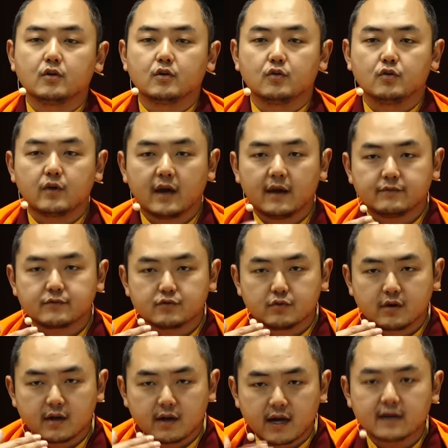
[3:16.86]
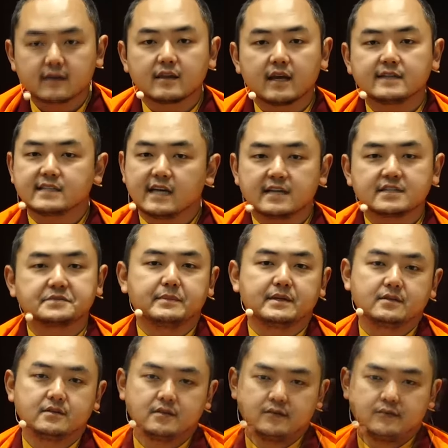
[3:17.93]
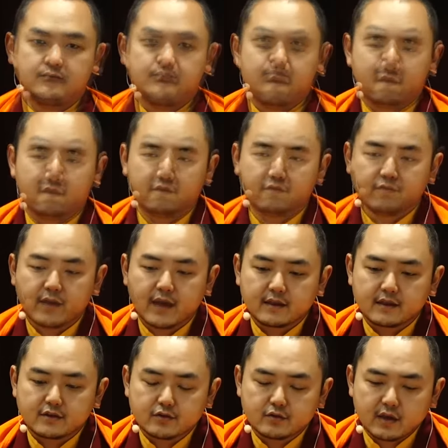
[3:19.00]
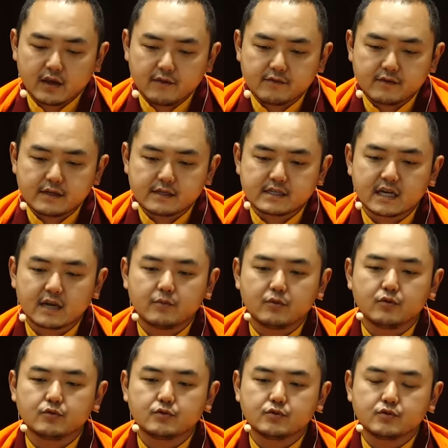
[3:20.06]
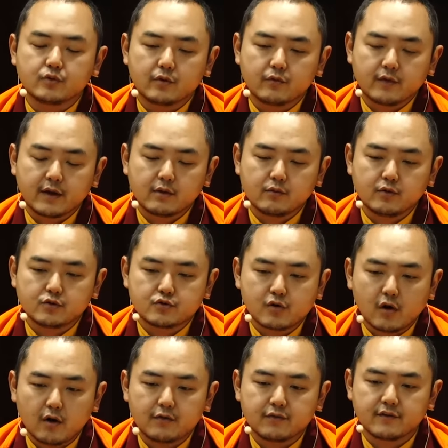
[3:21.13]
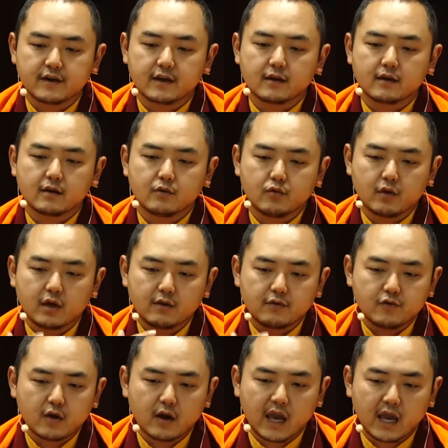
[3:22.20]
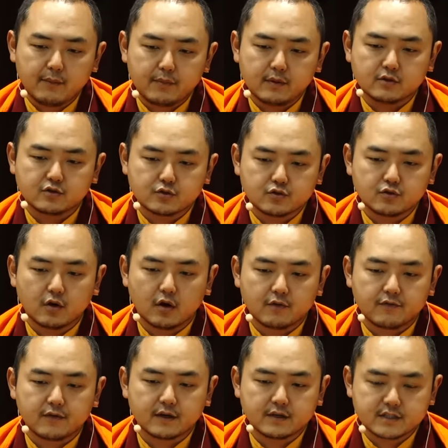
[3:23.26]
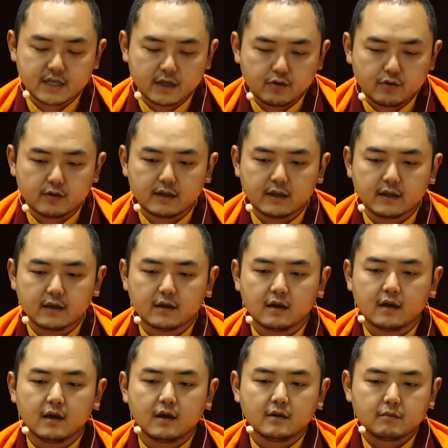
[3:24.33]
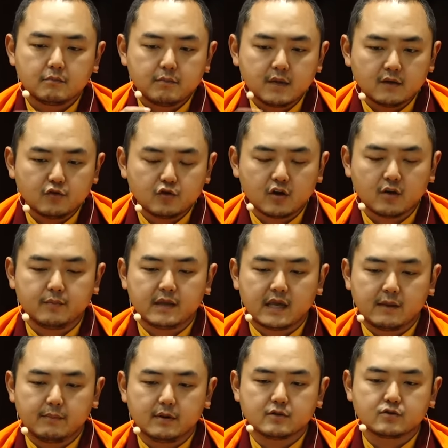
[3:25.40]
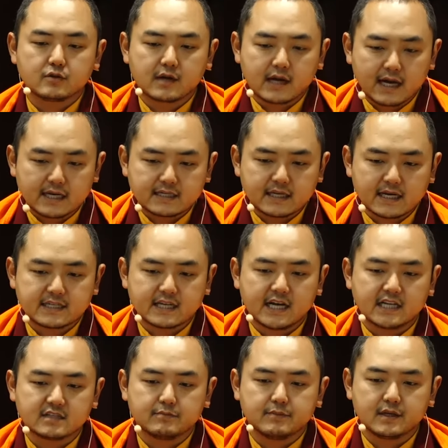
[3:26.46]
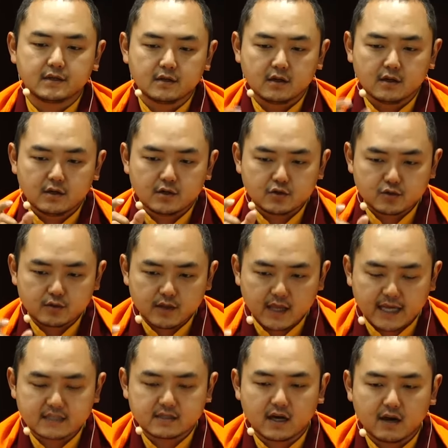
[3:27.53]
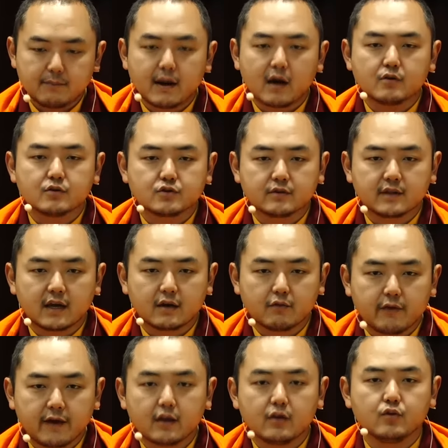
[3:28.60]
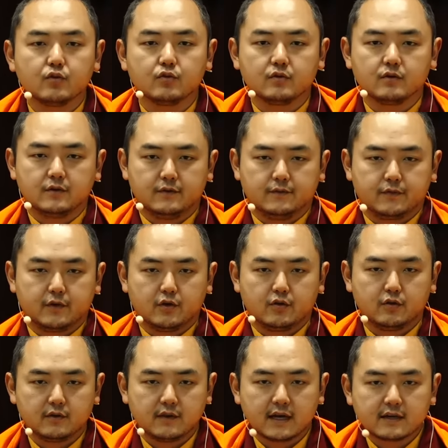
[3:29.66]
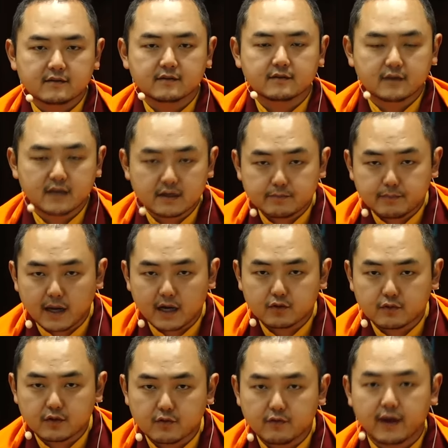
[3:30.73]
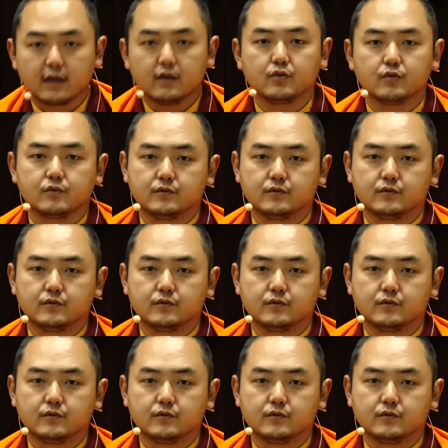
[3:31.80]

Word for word: you have to cut the attachment. The fact that you know, every time you do, when you do offering, you, if you are able to do offering genuinely, means you have been able to cut attachment to that amount or that value. You know, that's that part of the value,